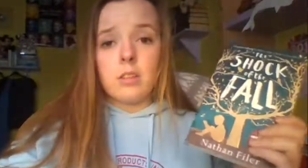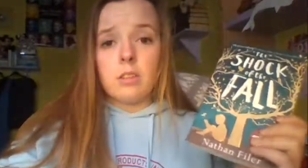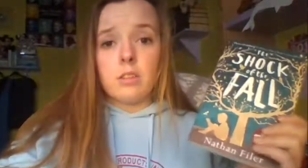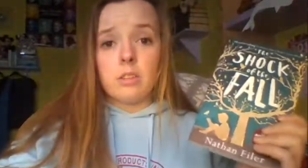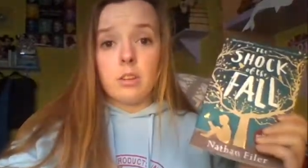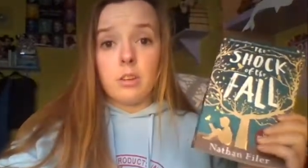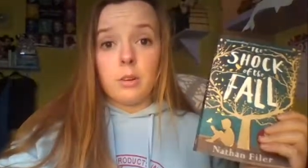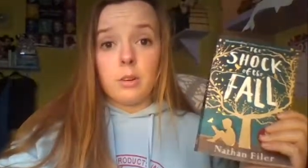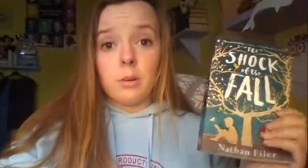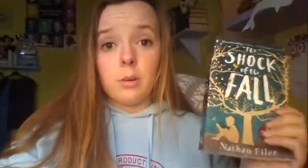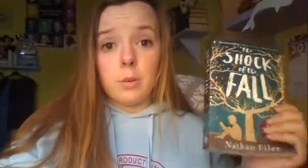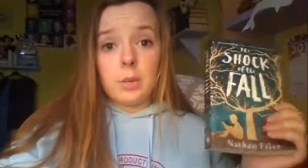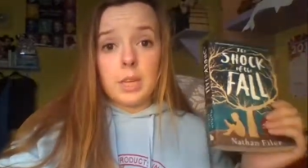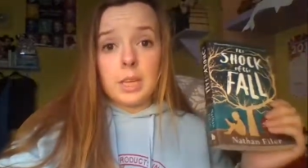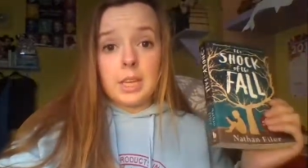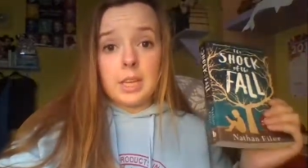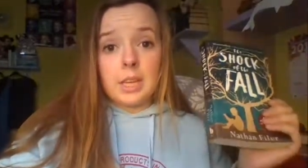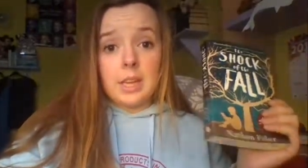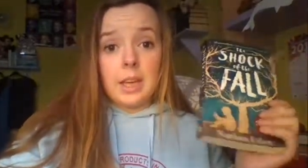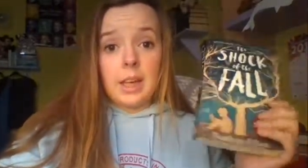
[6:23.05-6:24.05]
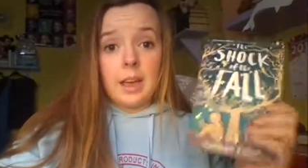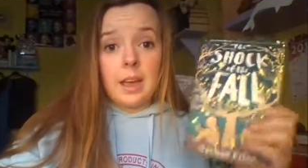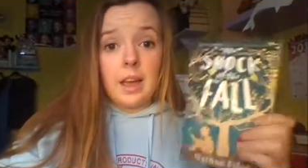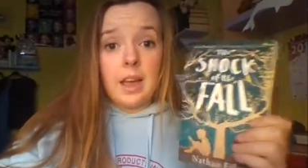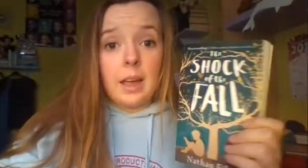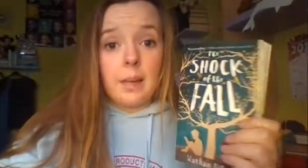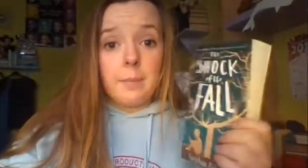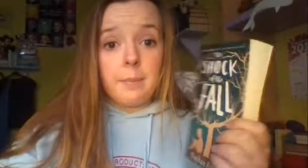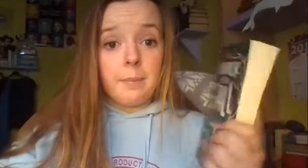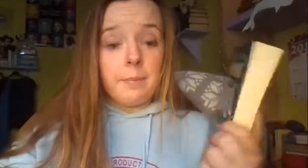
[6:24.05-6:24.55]
So yeah,
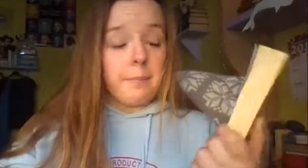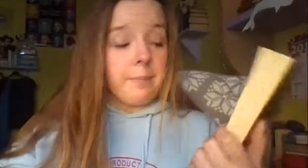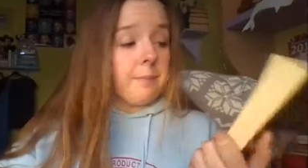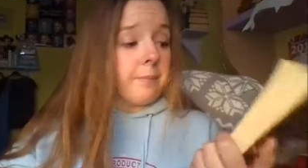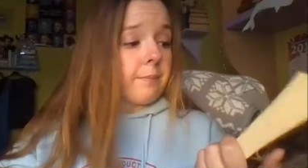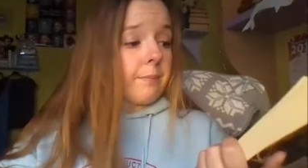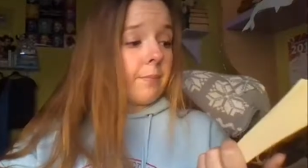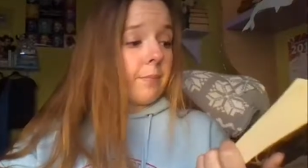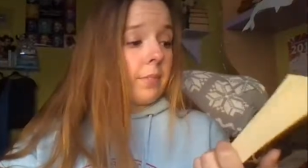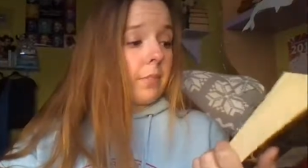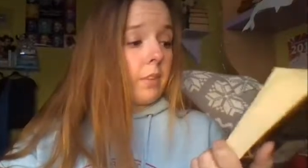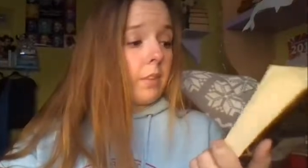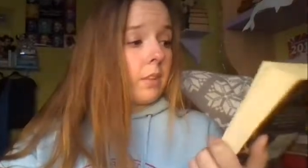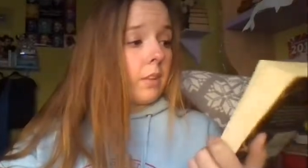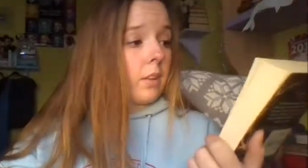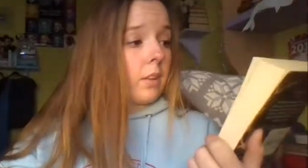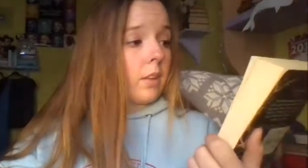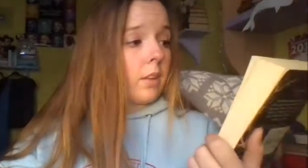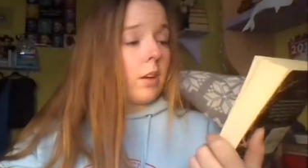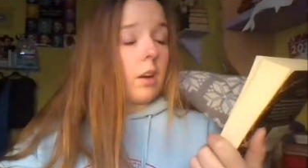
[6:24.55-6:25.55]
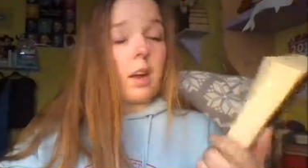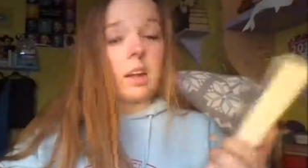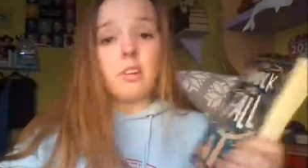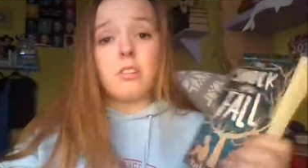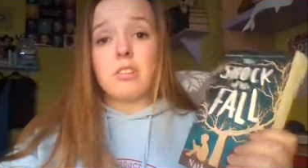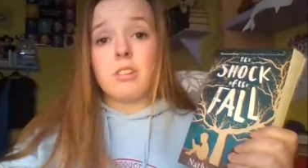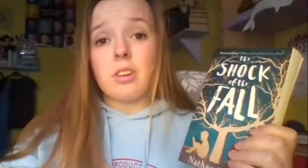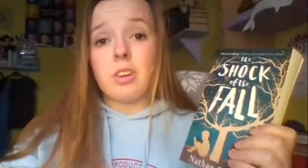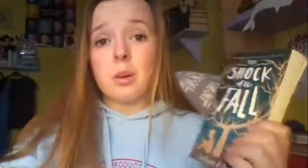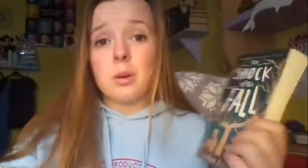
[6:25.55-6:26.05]
I
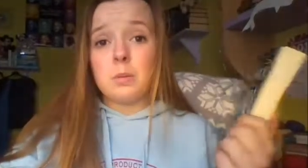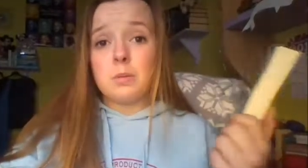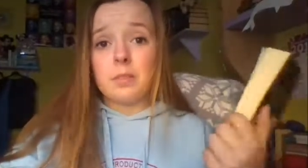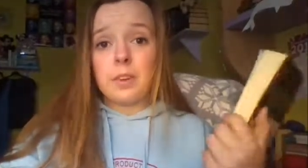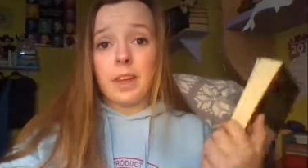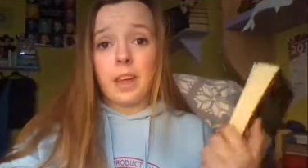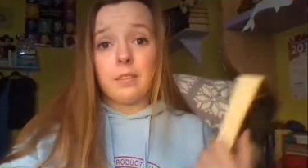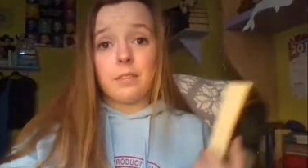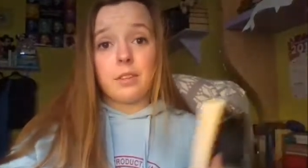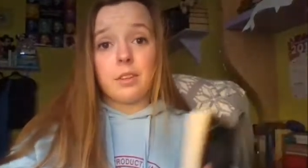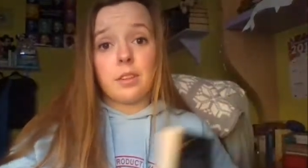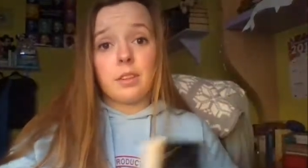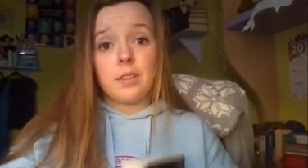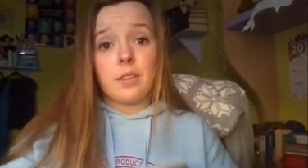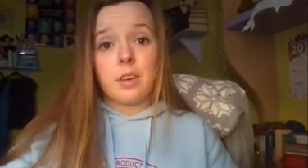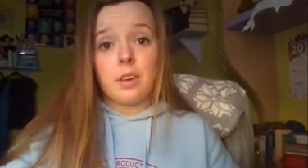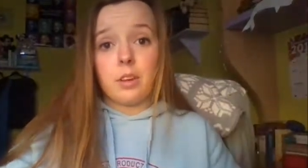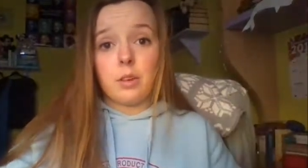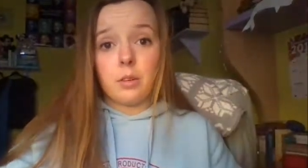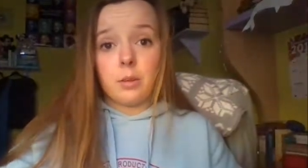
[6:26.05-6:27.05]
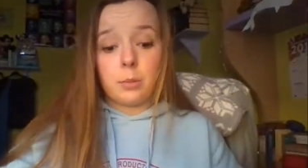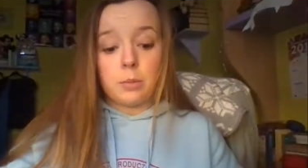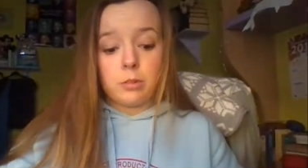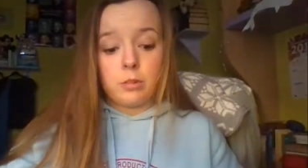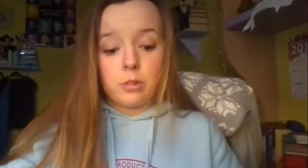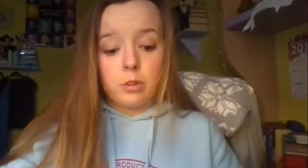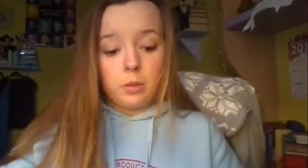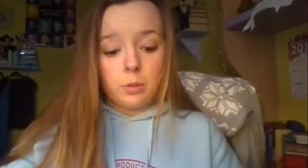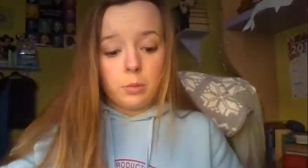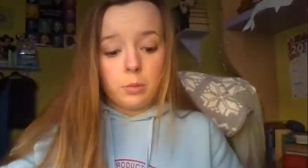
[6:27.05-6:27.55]
should hopefully have another video up
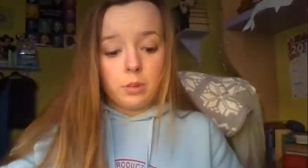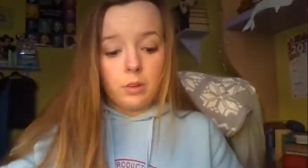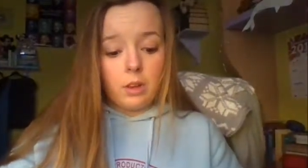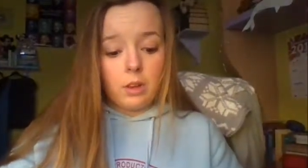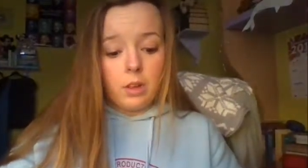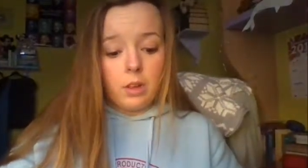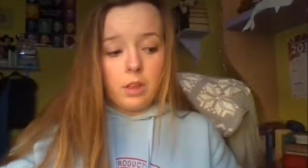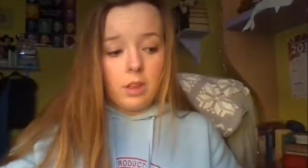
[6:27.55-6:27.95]
soon.